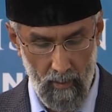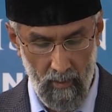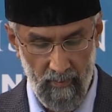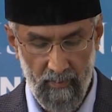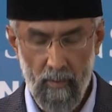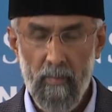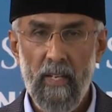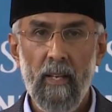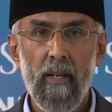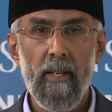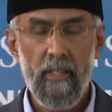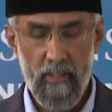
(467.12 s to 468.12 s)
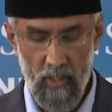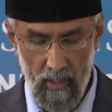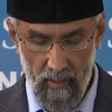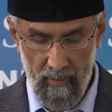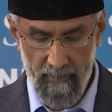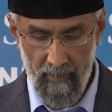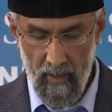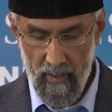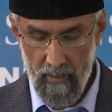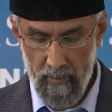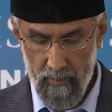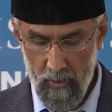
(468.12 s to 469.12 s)
Similarly, jungle
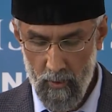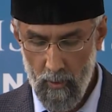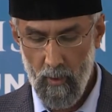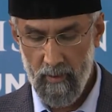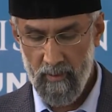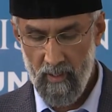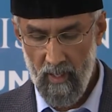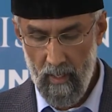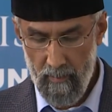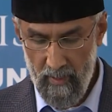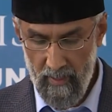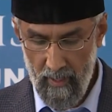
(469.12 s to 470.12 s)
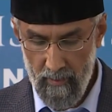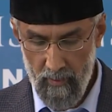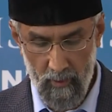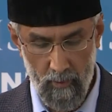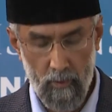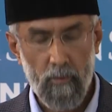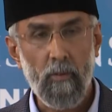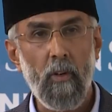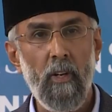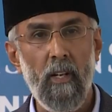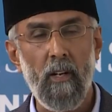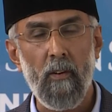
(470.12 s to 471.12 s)
fire restores carbon-enriched
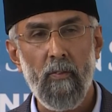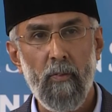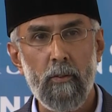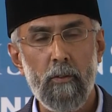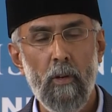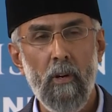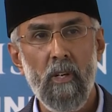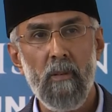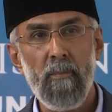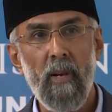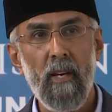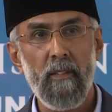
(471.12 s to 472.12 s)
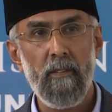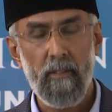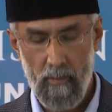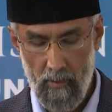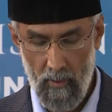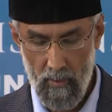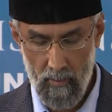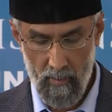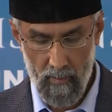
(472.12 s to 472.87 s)
soil for stronger plants to grow.